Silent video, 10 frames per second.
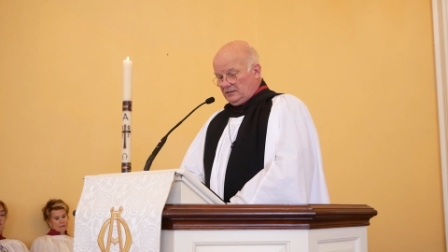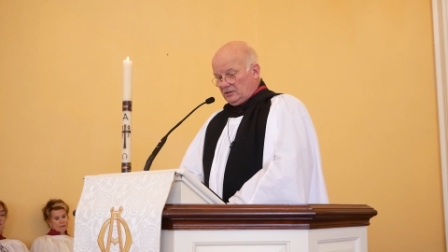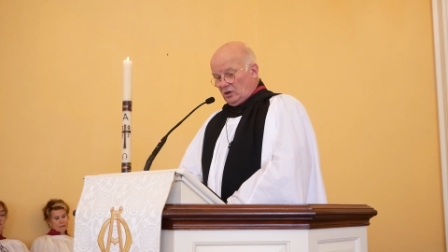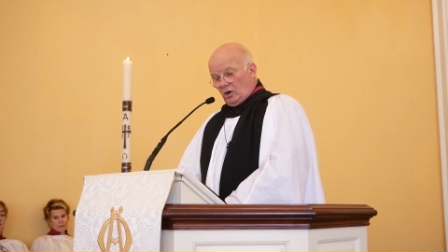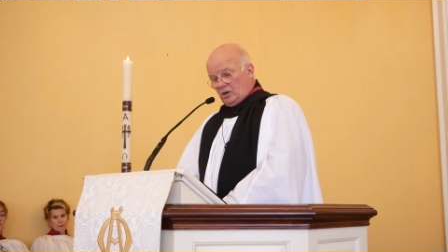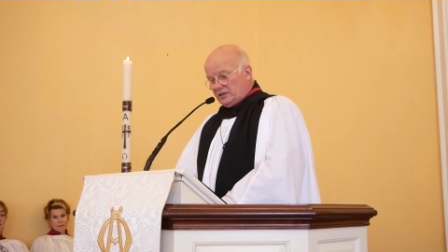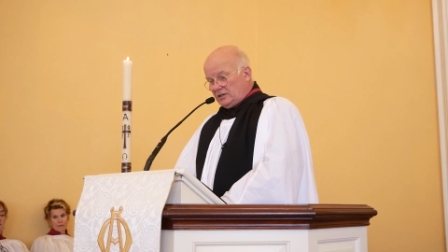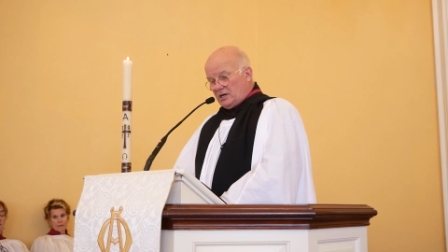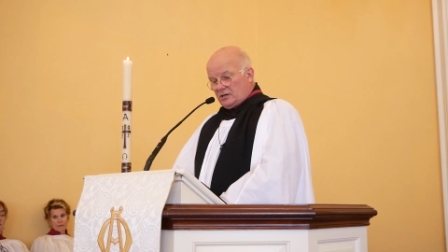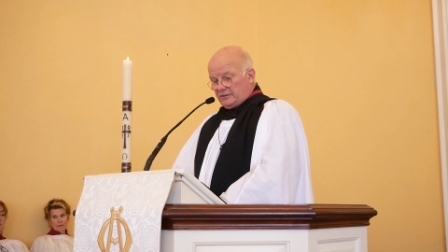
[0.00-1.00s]
God
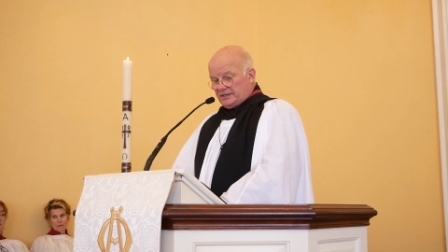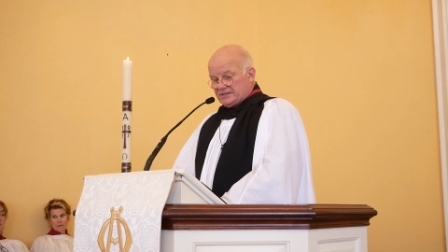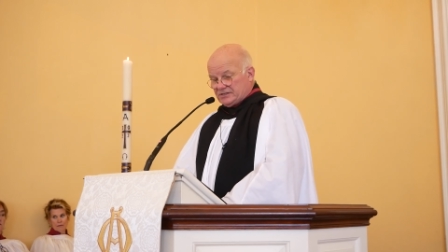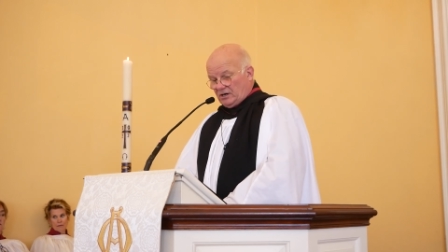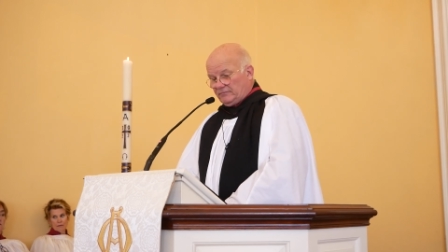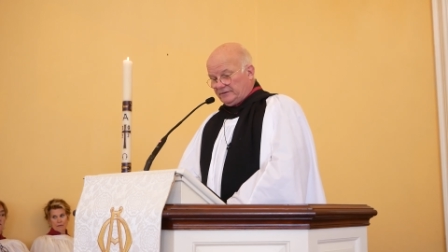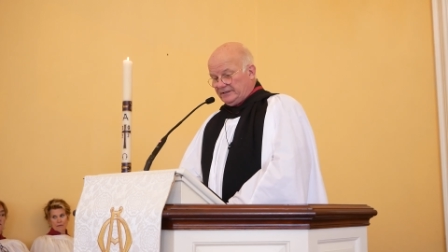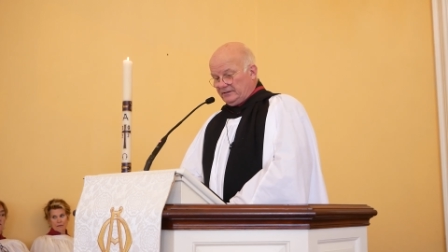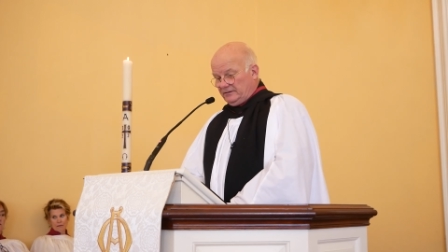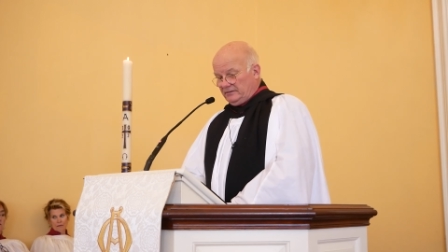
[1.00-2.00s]
alone is
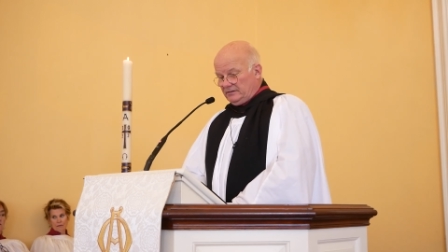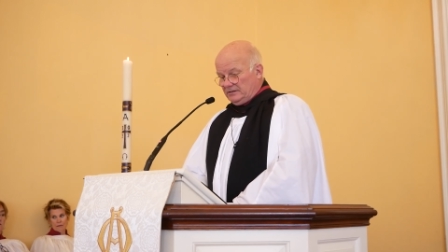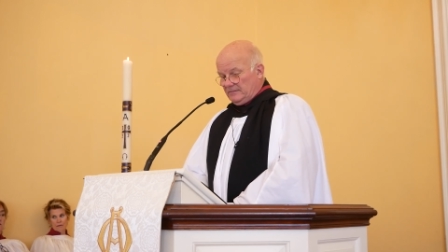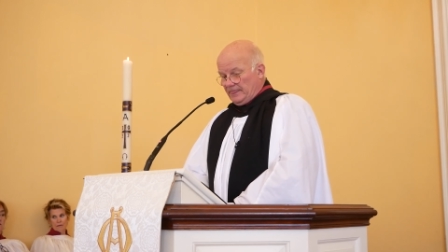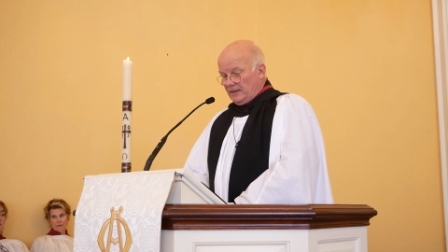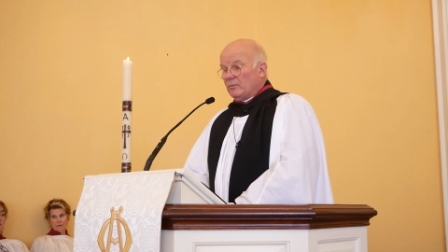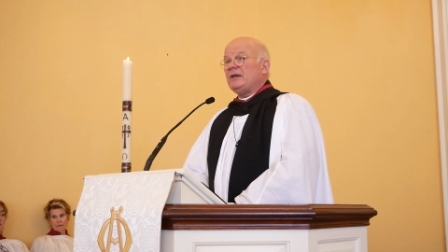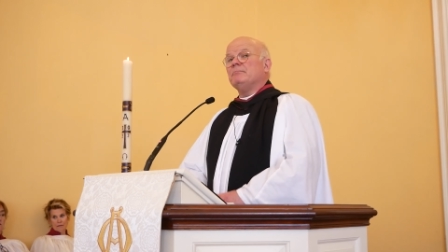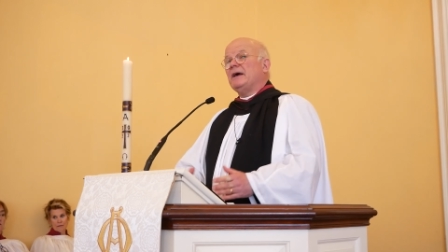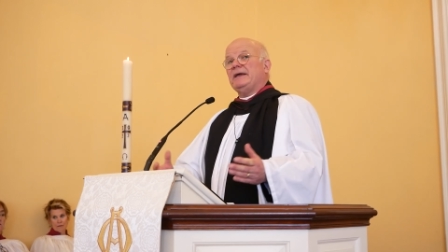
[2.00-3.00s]
sovereign.
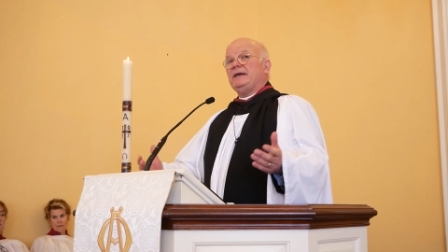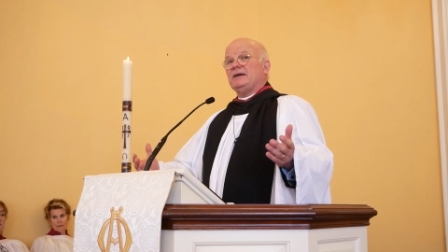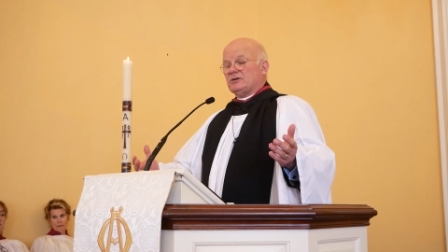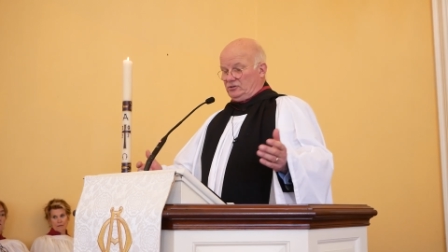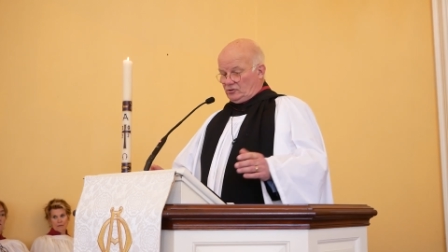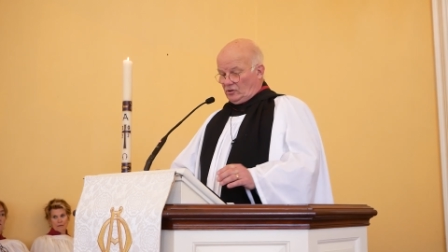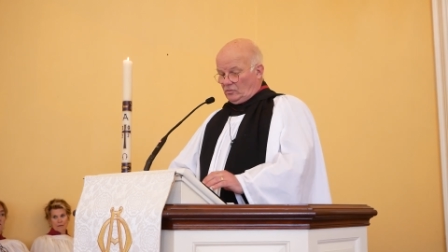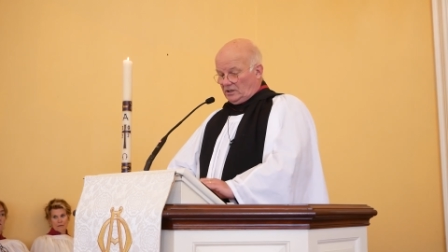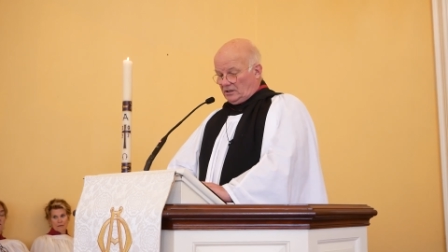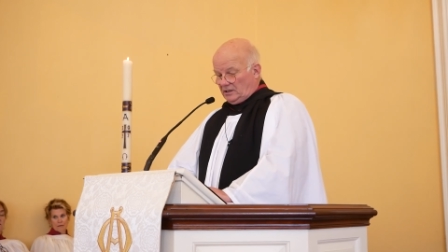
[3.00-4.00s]
We may
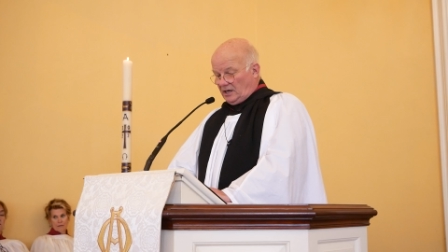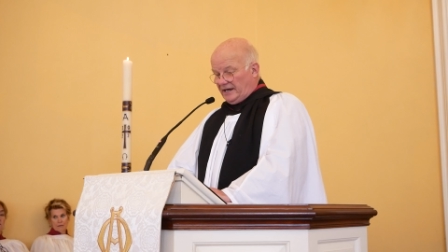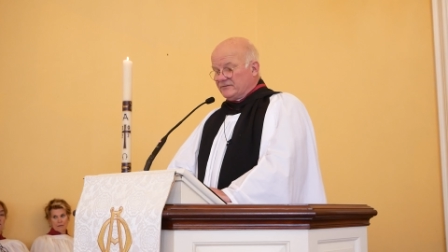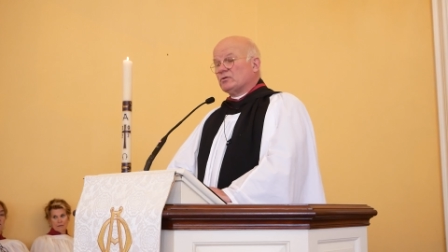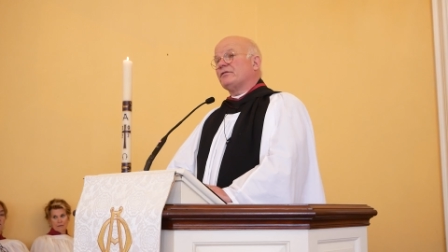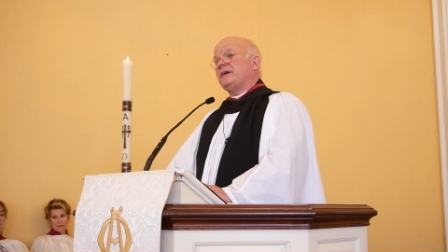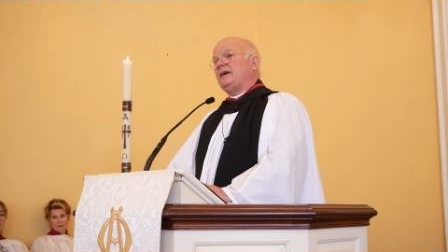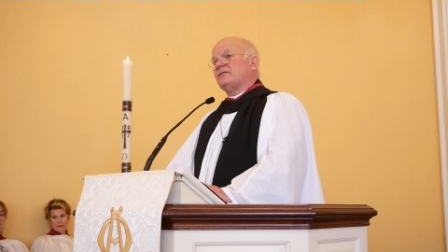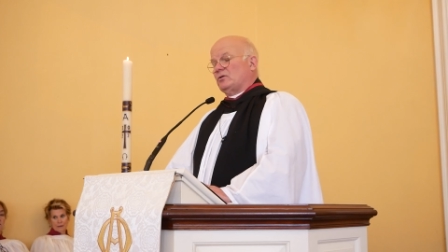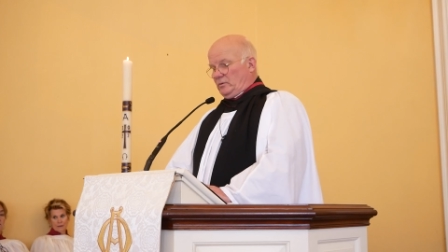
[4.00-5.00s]
control our lives or
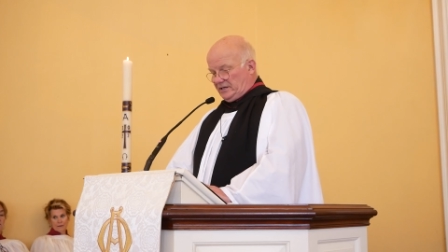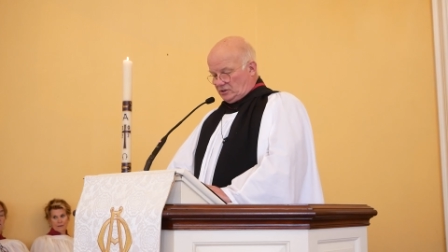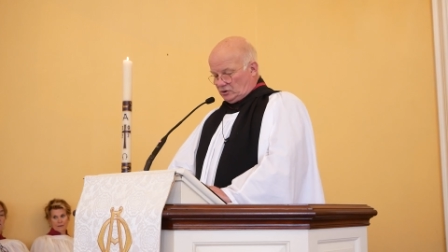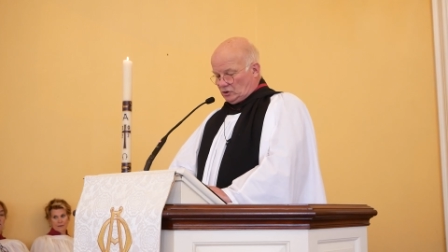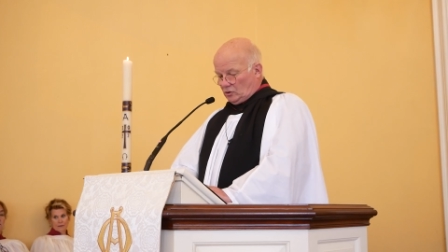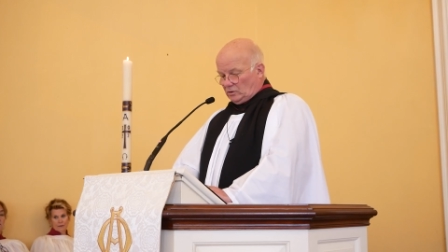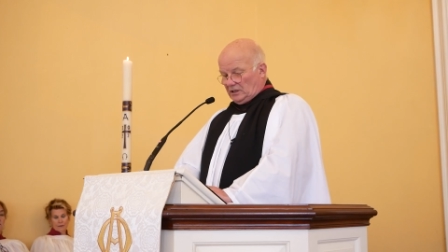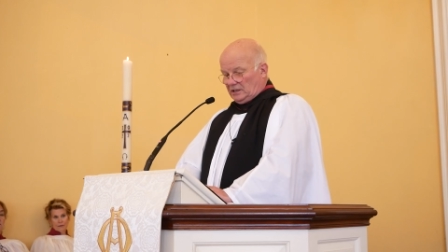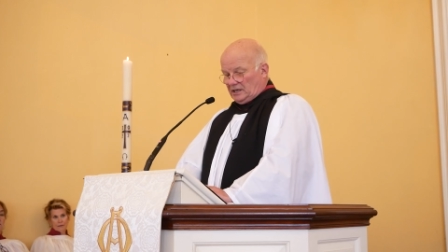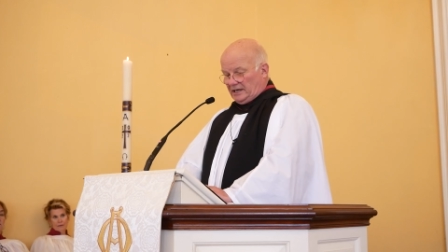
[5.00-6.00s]
think that we control
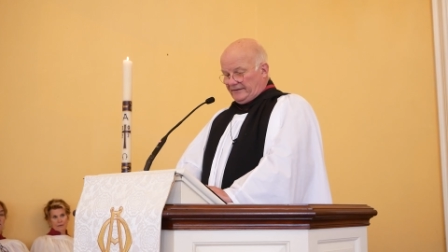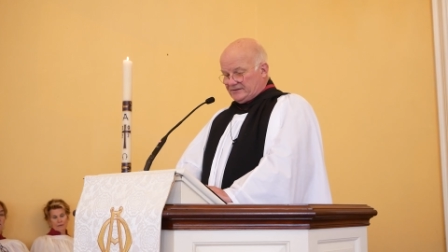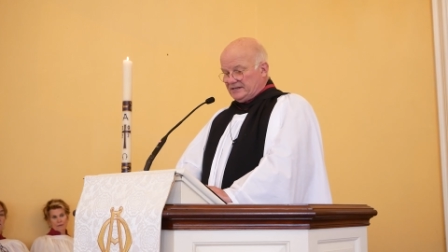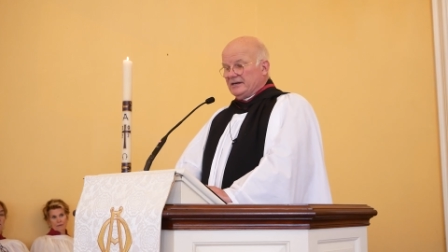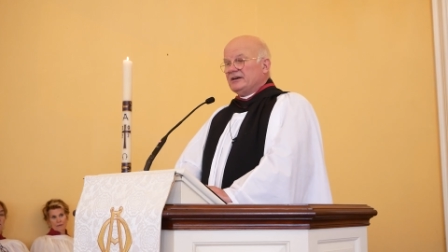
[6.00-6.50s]
our lives,